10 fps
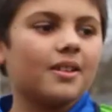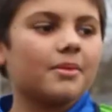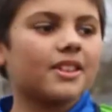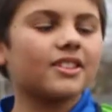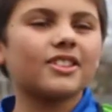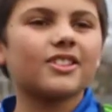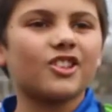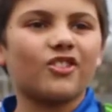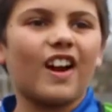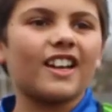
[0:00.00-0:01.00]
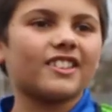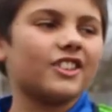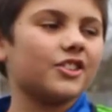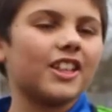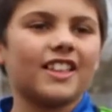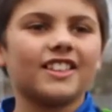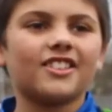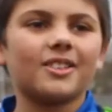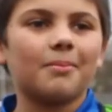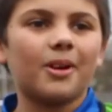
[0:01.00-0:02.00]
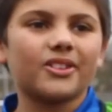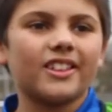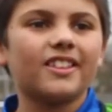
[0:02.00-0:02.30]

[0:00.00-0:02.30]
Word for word: Because it's grassy and you get easily muddy.